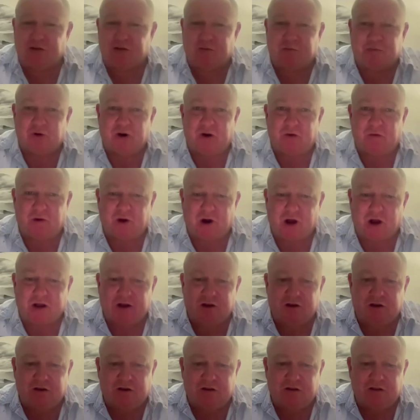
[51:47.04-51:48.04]
To the point where I
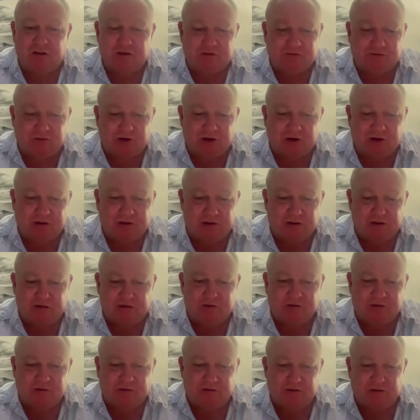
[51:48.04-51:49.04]
can do this, right? This
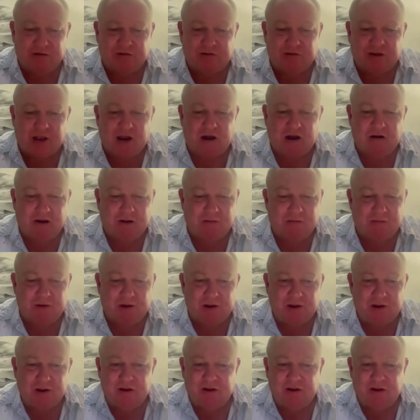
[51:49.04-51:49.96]
is the CRM.